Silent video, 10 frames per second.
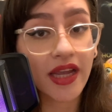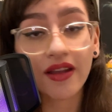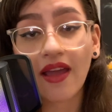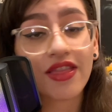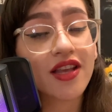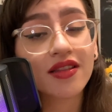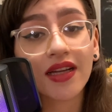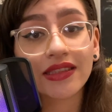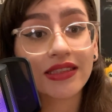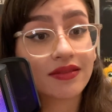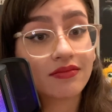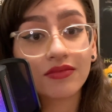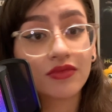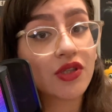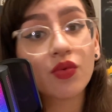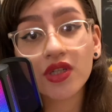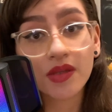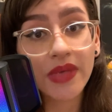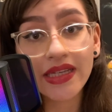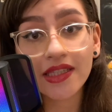Like, I think that it was
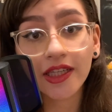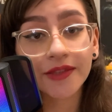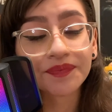amazing.